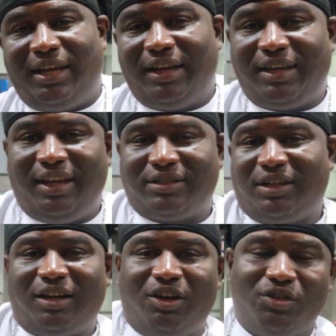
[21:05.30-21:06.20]
I'm saying, kicks
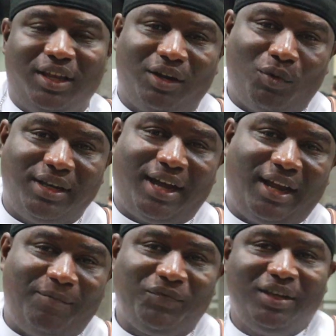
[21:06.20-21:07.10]
and clothing and
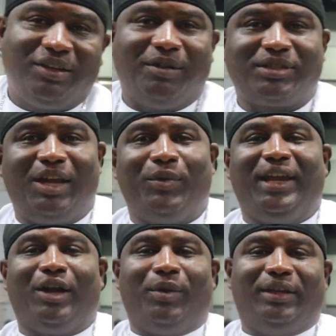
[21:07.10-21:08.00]
whatnot. You know what I'm saying?
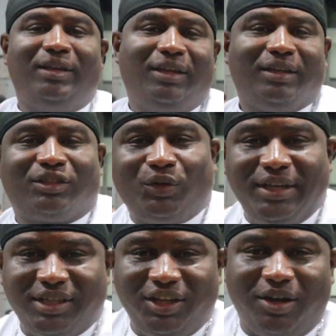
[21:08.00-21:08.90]
We're here with
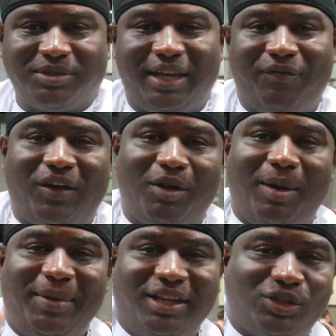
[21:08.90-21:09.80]
Tweezy, you know what I'm saying? Follow
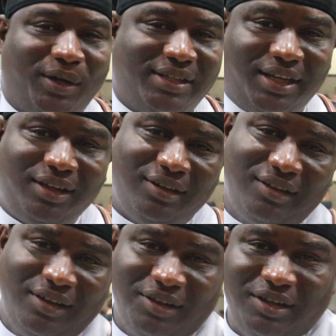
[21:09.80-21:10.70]
my man Tweezy. You know
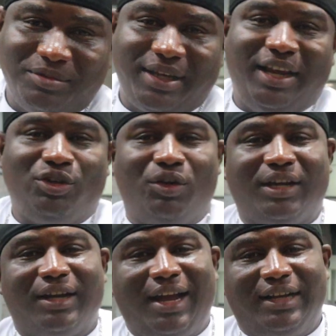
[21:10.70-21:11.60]
what I'm saying? We're doing
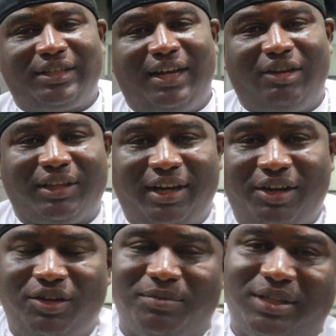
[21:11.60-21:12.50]
good content out there,
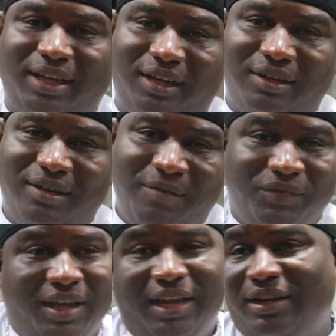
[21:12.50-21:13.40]
you know what I'm saying?
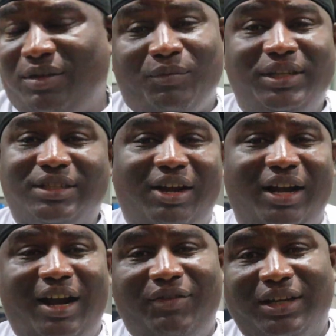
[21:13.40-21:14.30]
And we just out
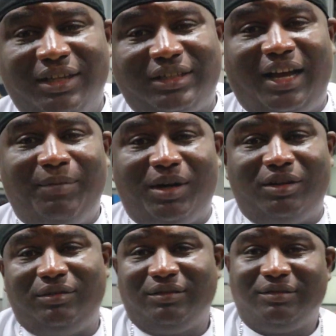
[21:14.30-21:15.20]
here having a good time, bro.